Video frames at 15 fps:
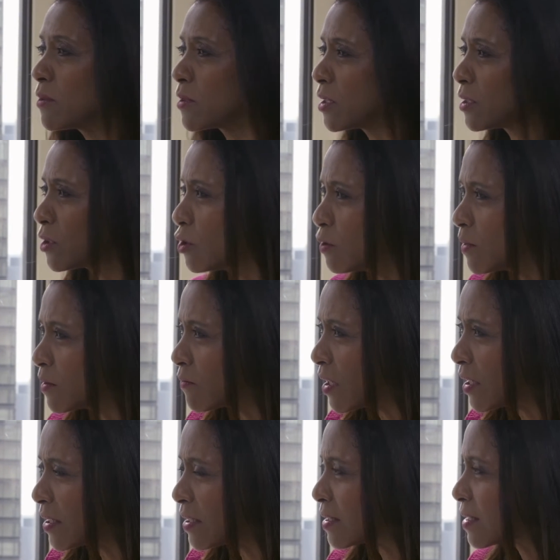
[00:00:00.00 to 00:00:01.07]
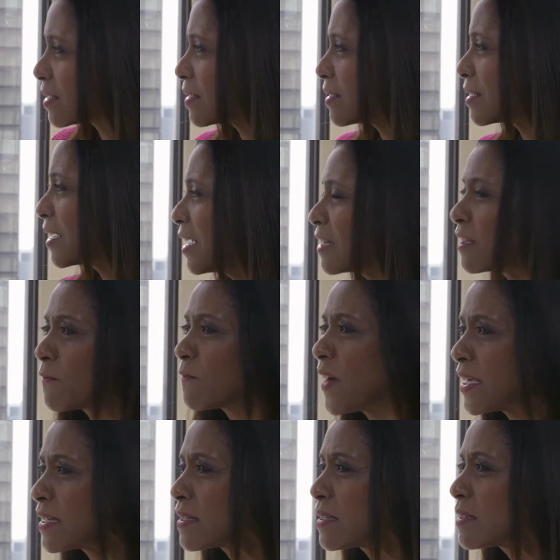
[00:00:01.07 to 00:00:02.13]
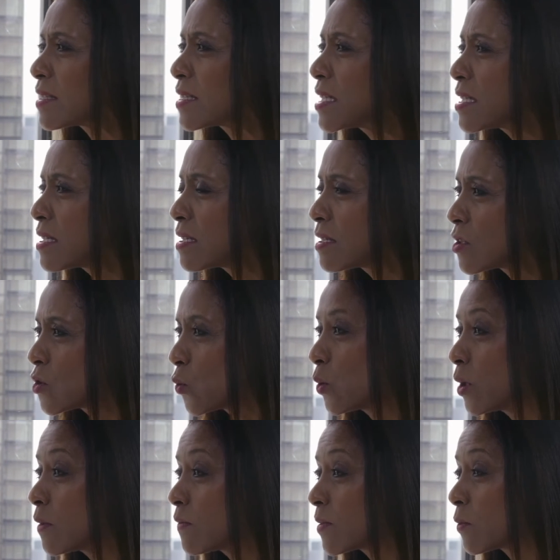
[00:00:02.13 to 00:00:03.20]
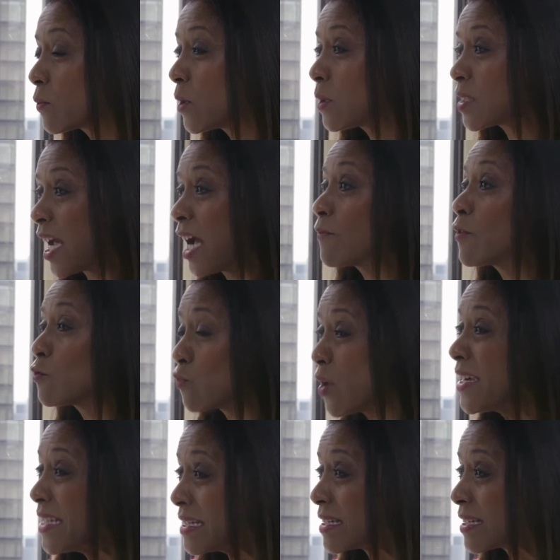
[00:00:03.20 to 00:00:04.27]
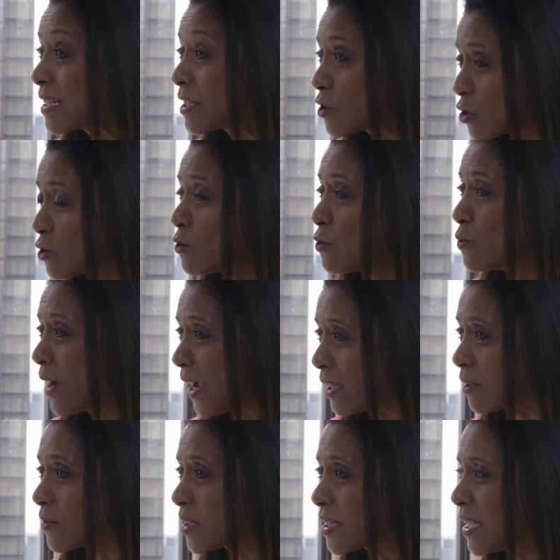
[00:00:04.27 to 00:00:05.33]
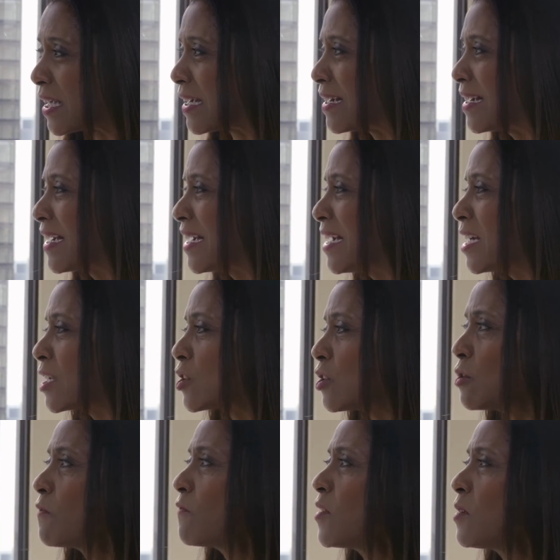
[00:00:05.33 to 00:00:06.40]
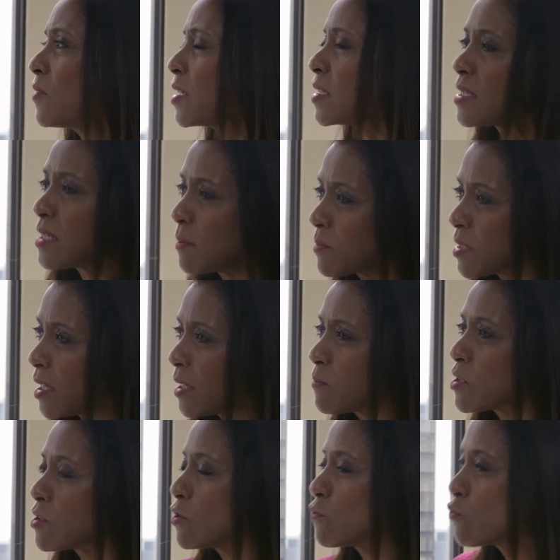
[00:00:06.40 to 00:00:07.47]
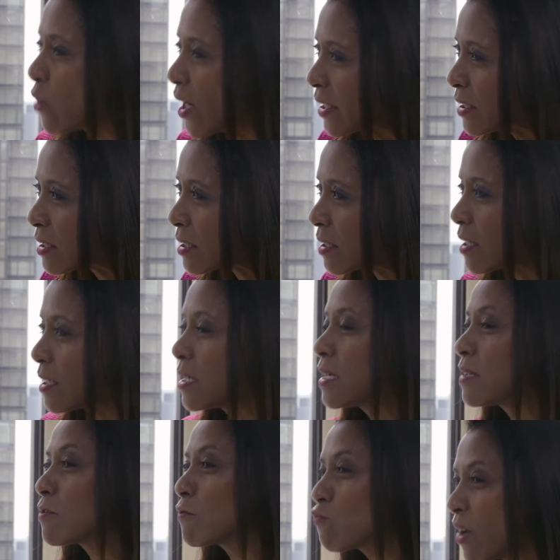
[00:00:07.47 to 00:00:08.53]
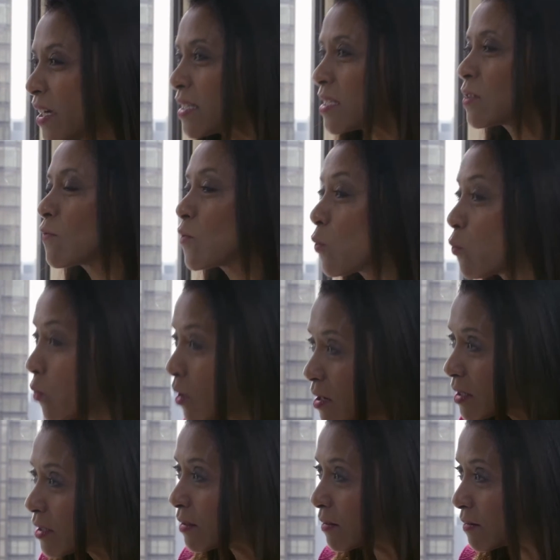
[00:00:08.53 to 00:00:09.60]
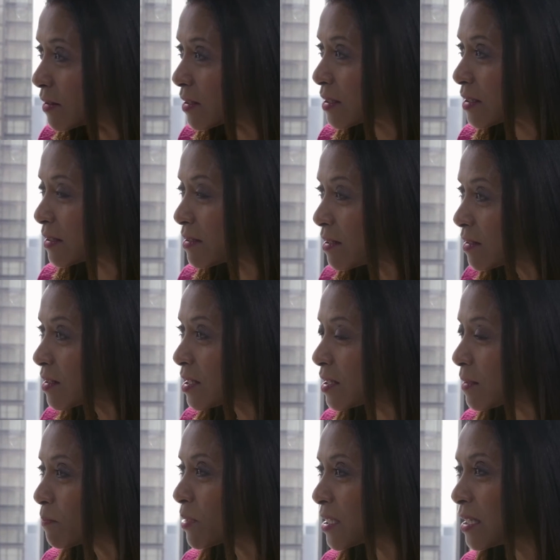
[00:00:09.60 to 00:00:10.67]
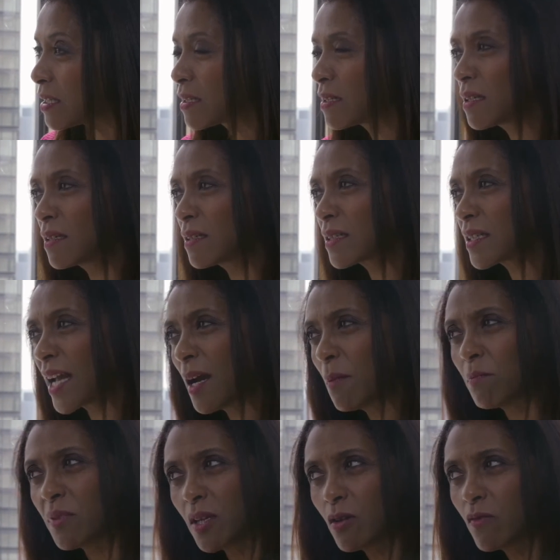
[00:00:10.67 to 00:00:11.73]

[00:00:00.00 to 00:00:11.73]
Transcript: look at human rights and the fact that citizens all over the world have a right to healthcare, do you feel that sometimes the rights of the workers, nurses in particular, can be